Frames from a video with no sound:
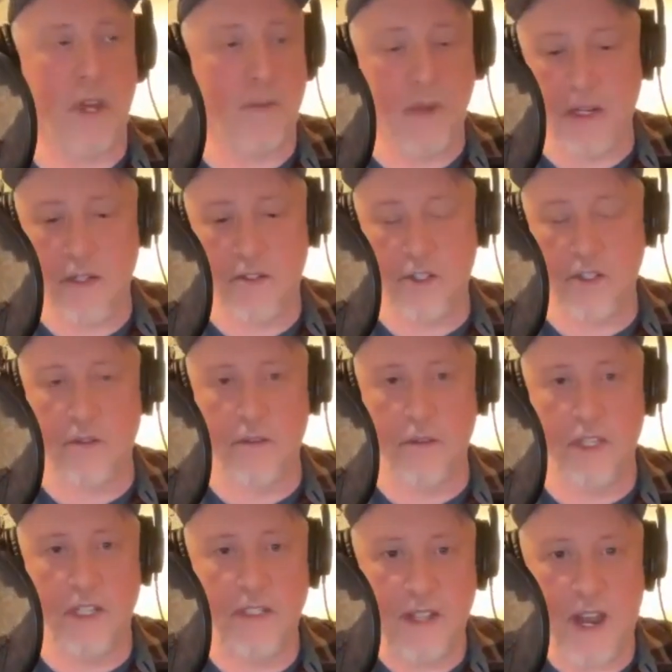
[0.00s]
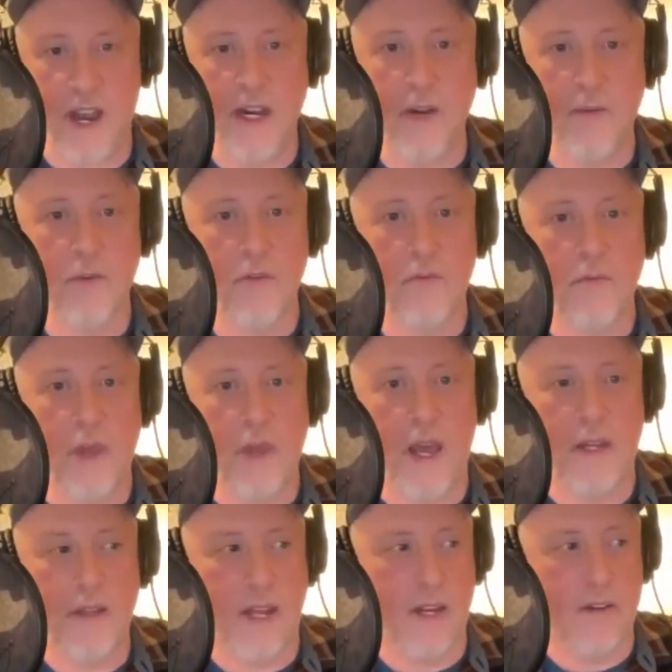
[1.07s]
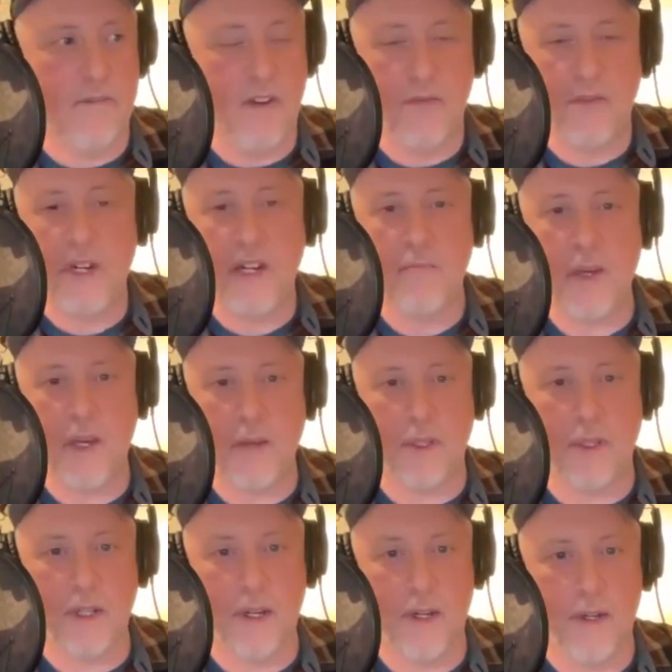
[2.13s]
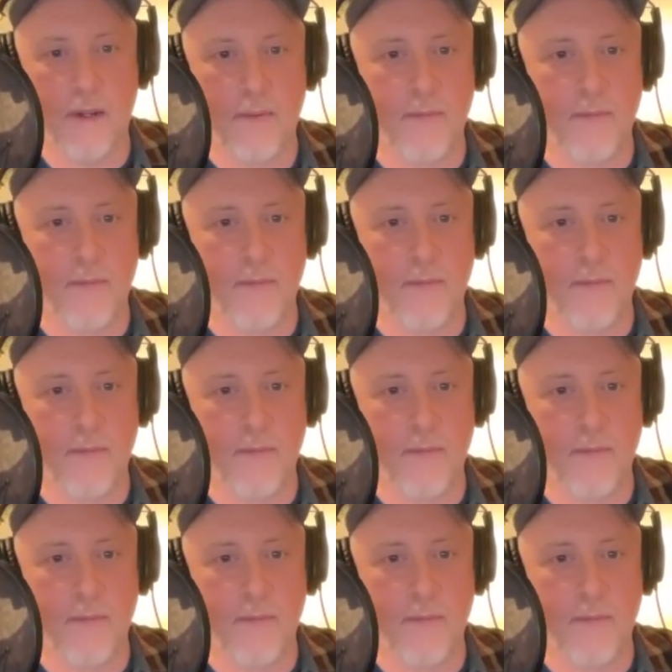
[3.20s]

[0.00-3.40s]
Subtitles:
I mean, just this tiny room had like 15 people in it.